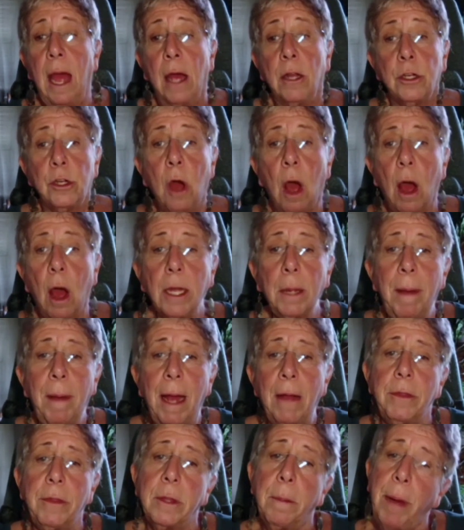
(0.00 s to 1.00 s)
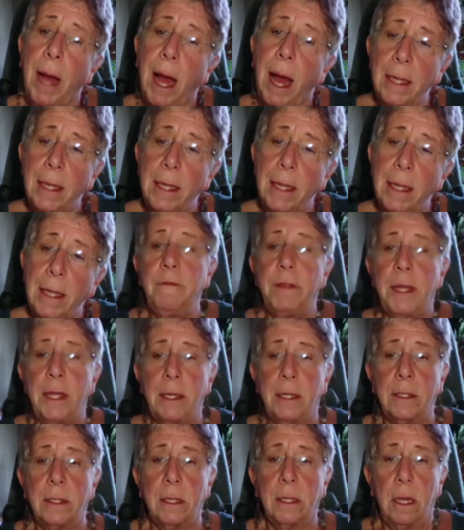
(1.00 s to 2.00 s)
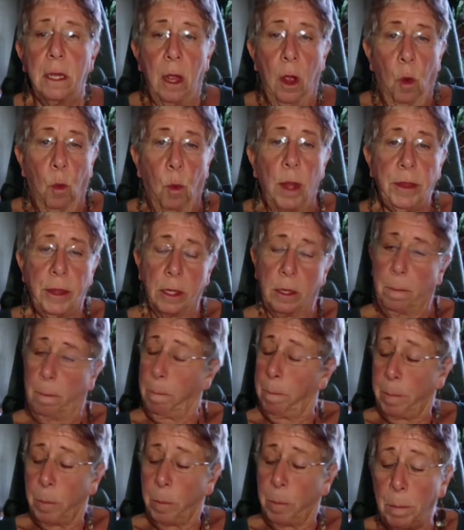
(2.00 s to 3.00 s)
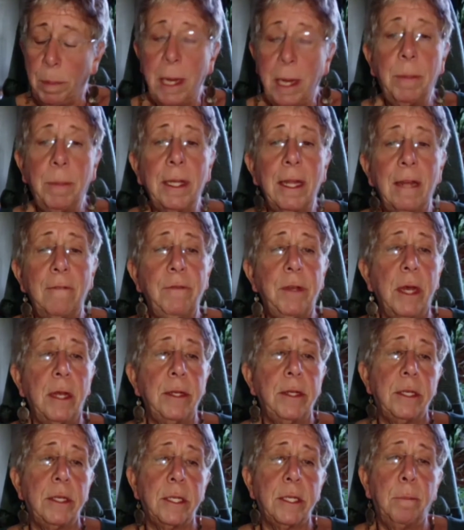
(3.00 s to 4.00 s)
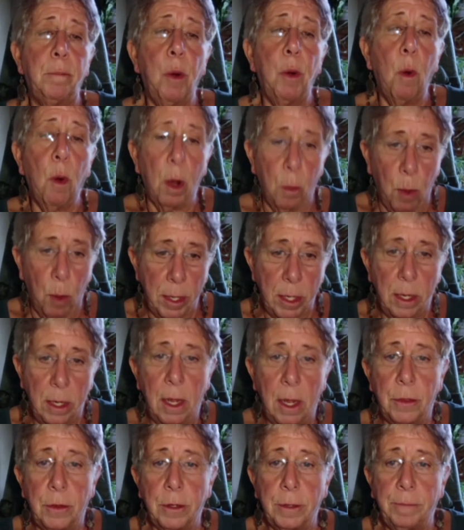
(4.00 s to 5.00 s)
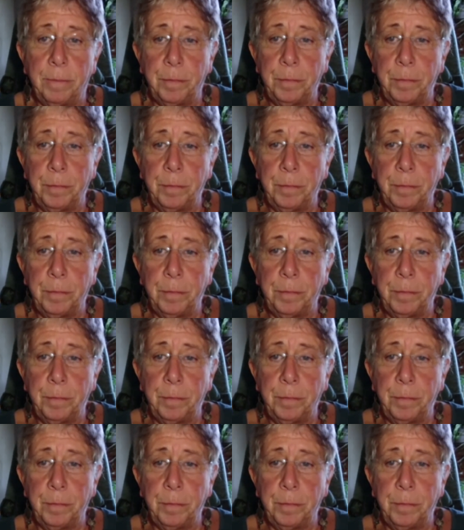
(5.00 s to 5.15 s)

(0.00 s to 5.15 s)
talk about the positive things, what people have done to support one another.